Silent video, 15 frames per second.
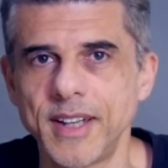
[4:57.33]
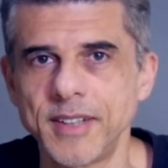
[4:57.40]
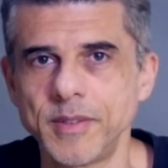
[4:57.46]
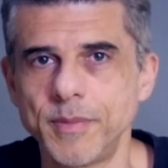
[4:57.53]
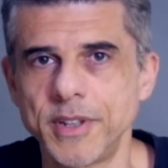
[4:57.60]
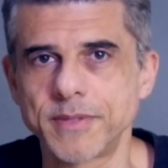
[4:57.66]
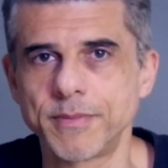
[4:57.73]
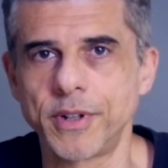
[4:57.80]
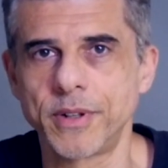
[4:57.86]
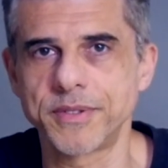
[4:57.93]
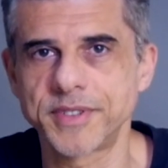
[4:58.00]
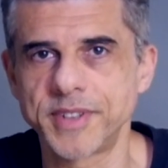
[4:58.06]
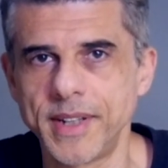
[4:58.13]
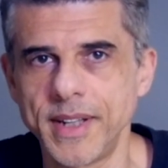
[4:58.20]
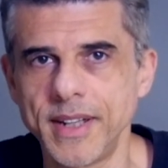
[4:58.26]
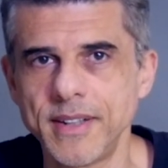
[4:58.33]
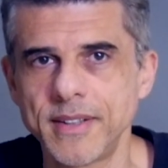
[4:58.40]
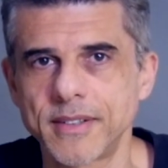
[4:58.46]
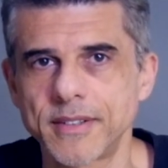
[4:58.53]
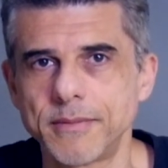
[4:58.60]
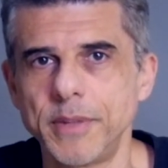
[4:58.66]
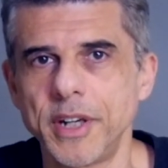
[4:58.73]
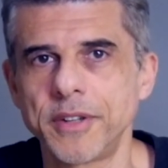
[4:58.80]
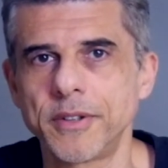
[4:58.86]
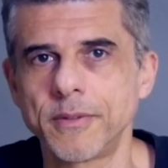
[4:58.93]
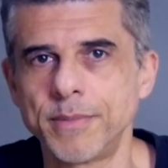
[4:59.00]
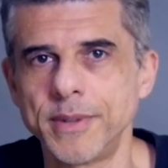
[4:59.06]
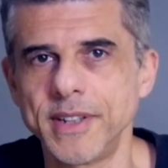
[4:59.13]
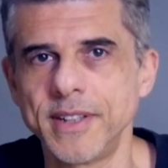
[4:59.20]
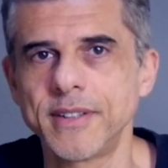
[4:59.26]
and the best models today may
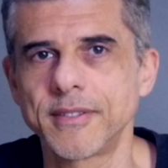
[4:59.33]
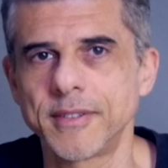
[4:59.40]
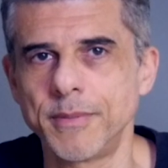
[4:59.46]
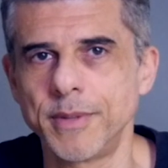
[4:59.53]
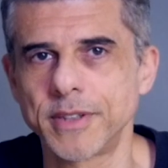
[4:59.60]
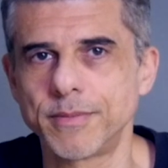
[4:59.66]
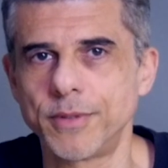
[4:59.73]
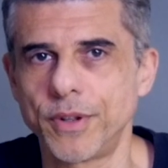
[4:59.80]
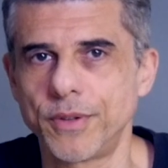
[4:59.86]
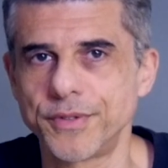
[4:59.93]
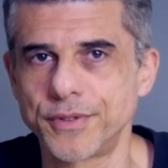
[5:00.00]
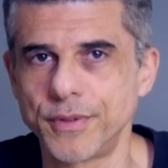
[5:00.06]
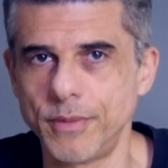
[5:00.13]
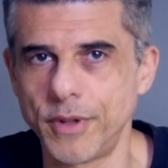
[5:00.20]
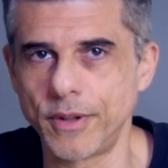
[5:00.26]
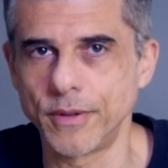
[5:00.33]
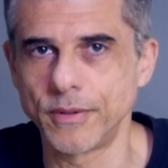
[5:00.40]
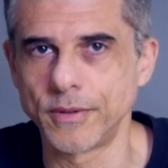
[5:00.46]
not be the best models tomorrow.